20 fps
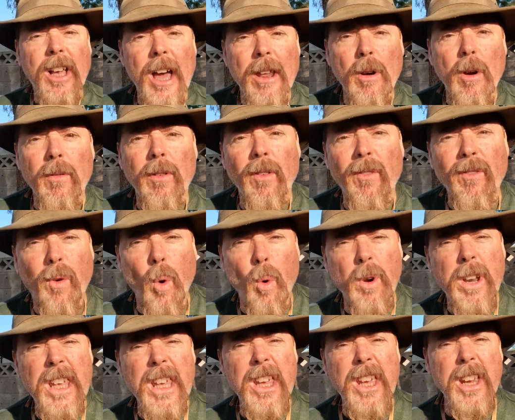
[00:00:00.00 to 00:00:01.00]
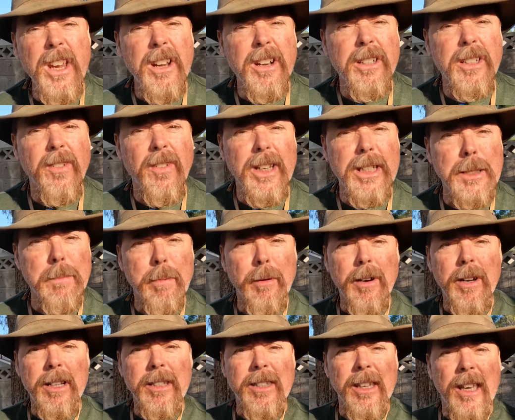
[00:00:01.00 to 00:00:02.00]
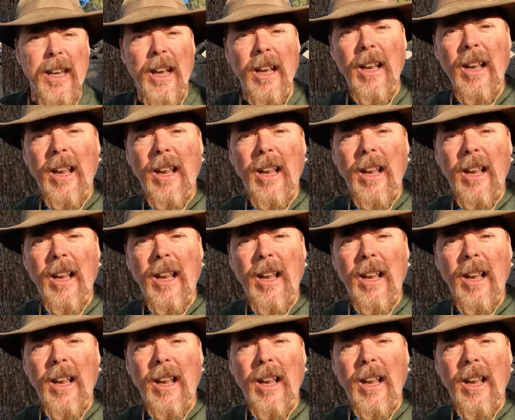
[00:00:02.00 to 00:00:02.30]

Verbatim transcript: It's got over 40 years of experience in